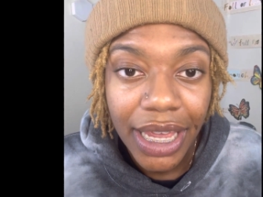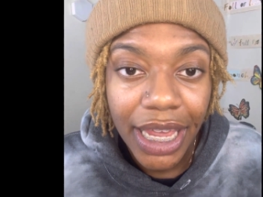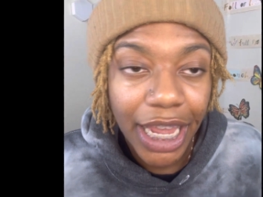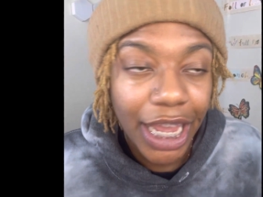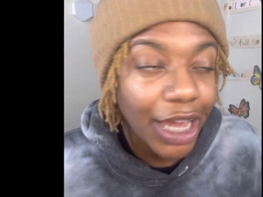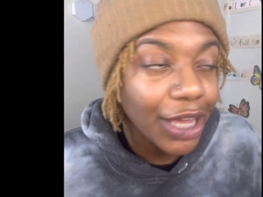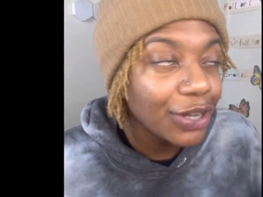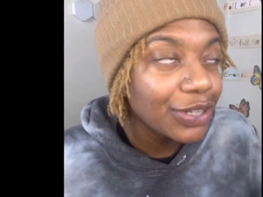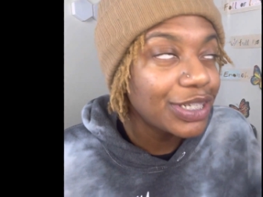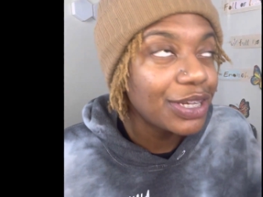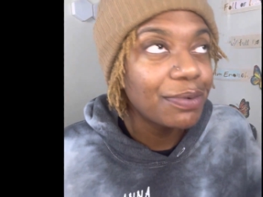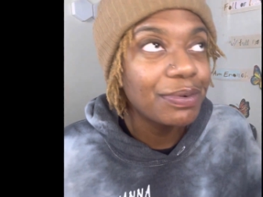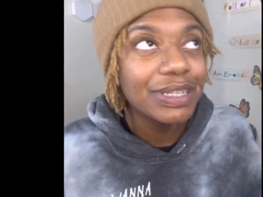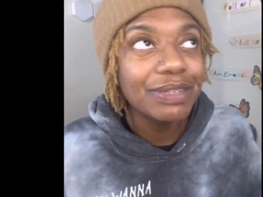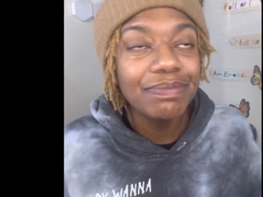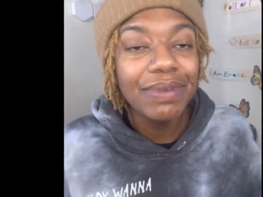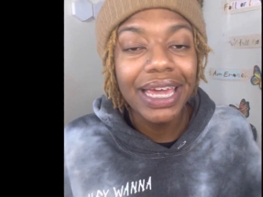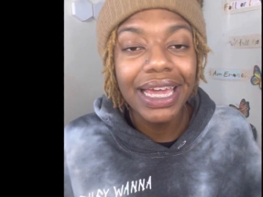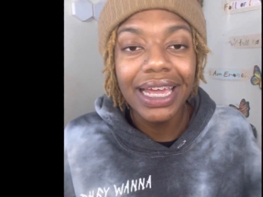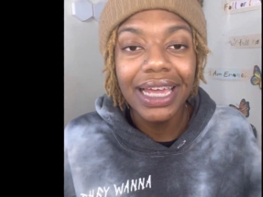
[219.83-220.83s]
Energy was
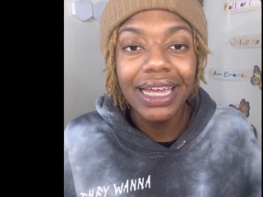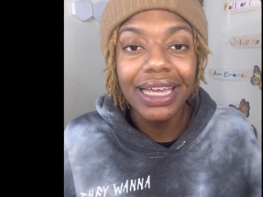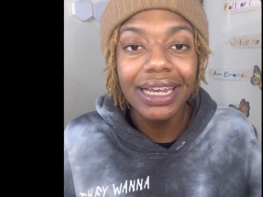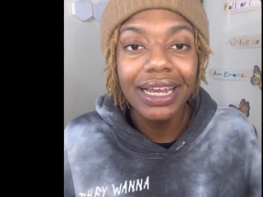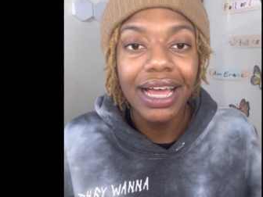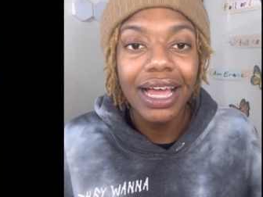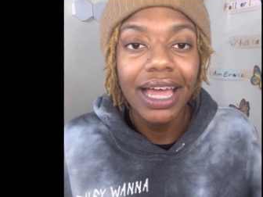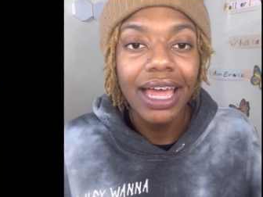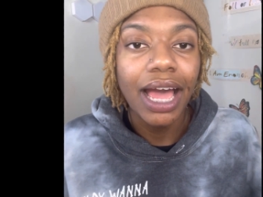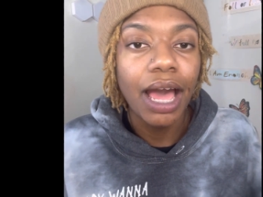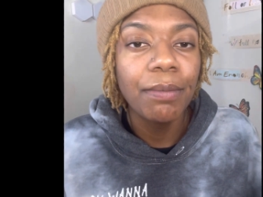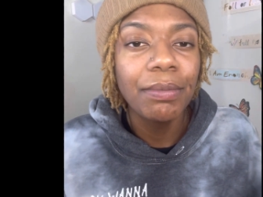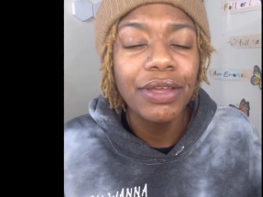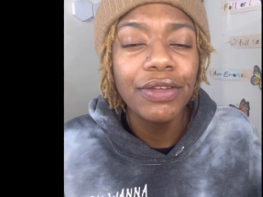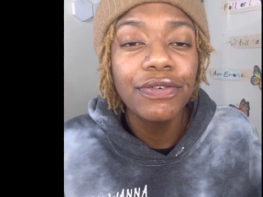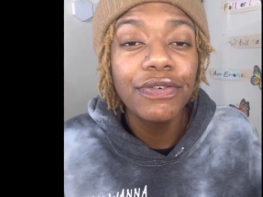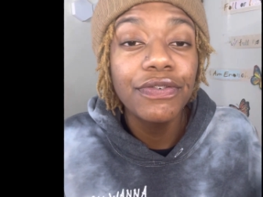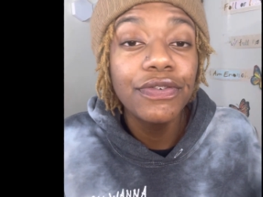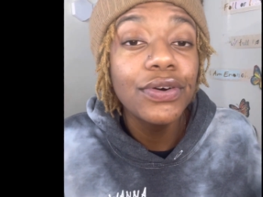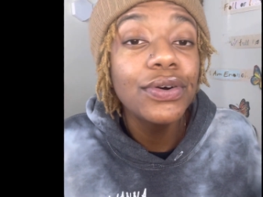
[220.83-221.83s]
made, I mean
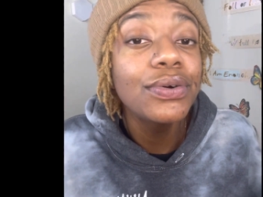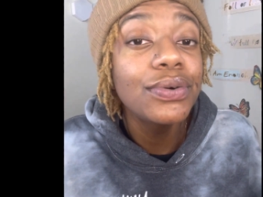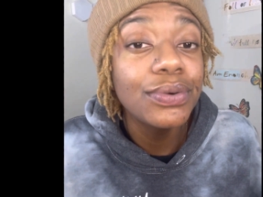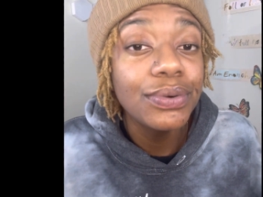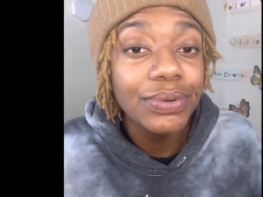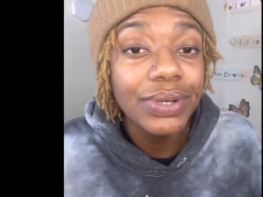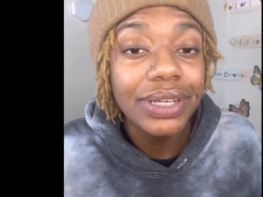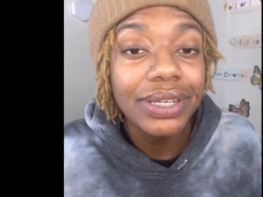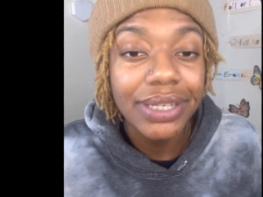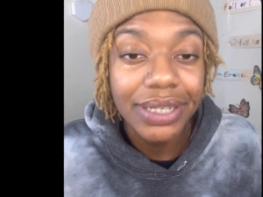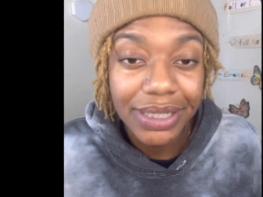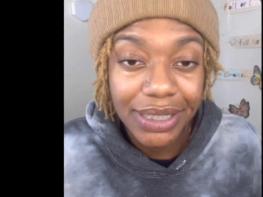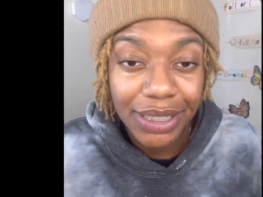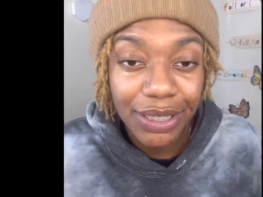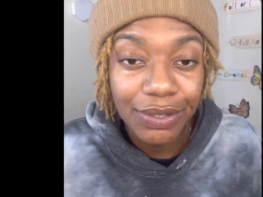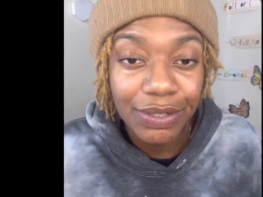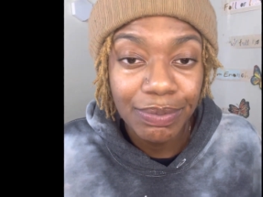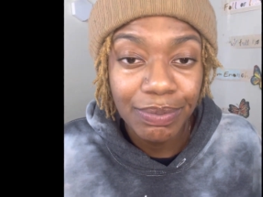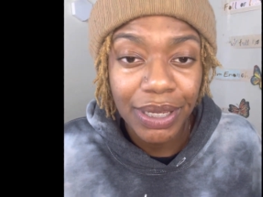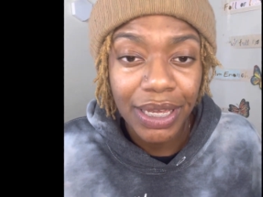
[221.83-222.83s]
food,
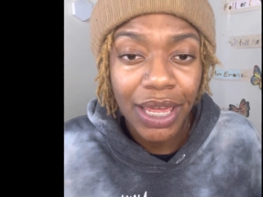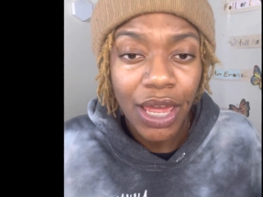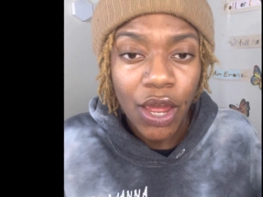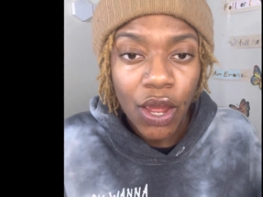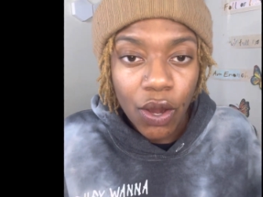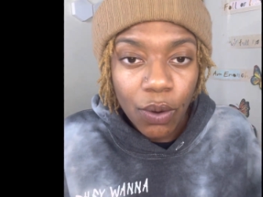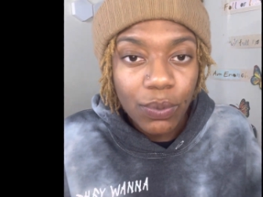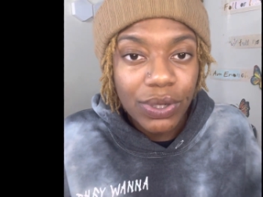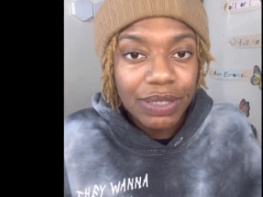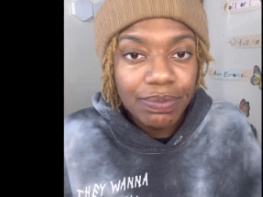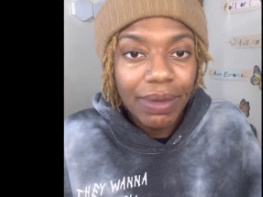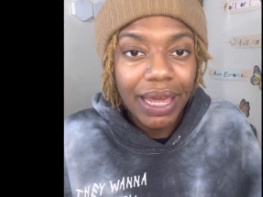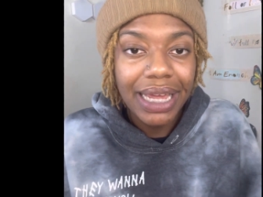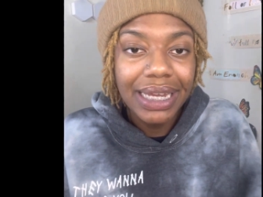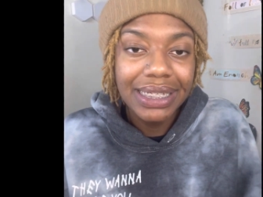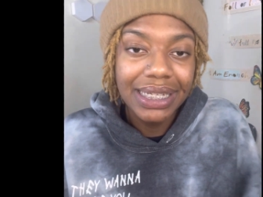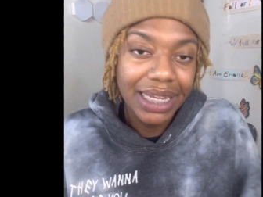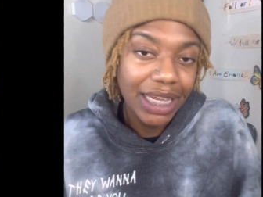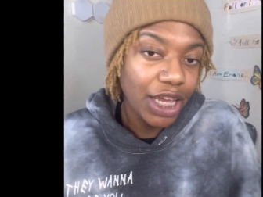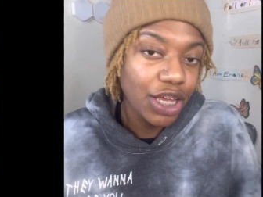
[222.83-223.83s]
excuse me, was
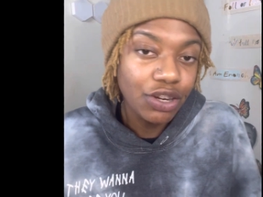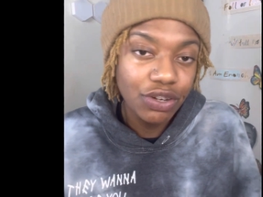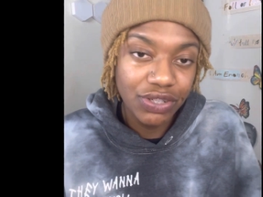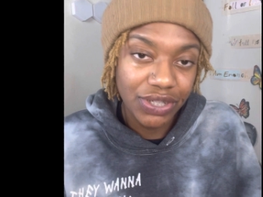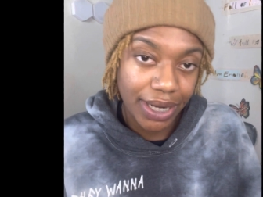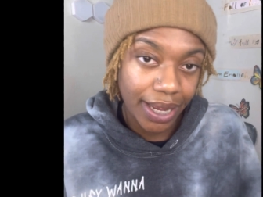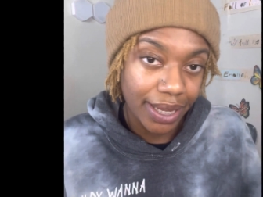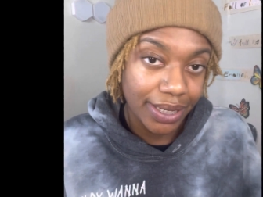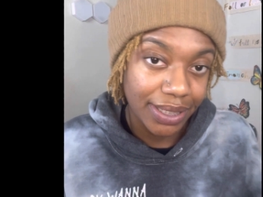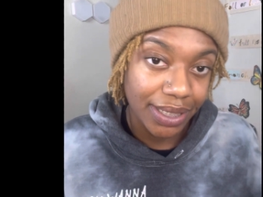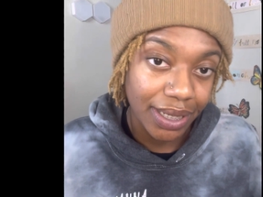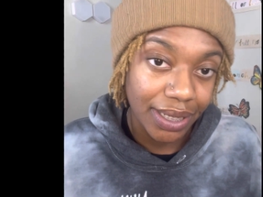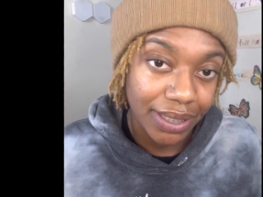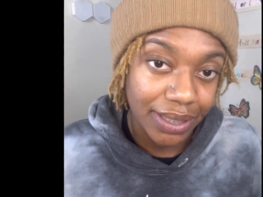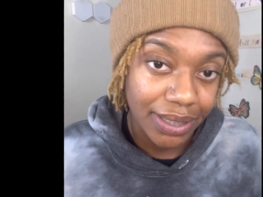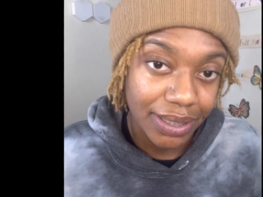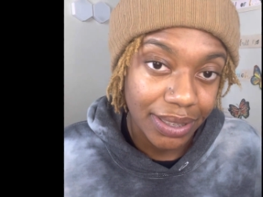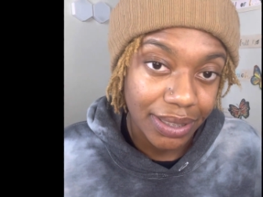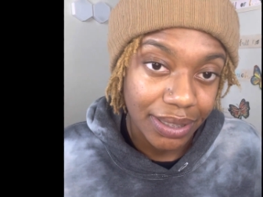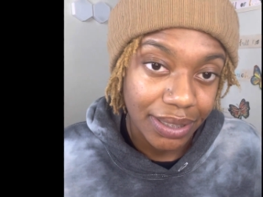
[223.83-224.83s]
made to energize
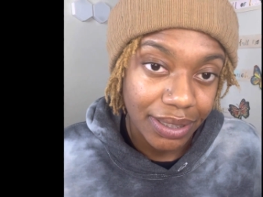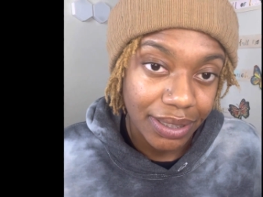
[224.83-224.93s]
us.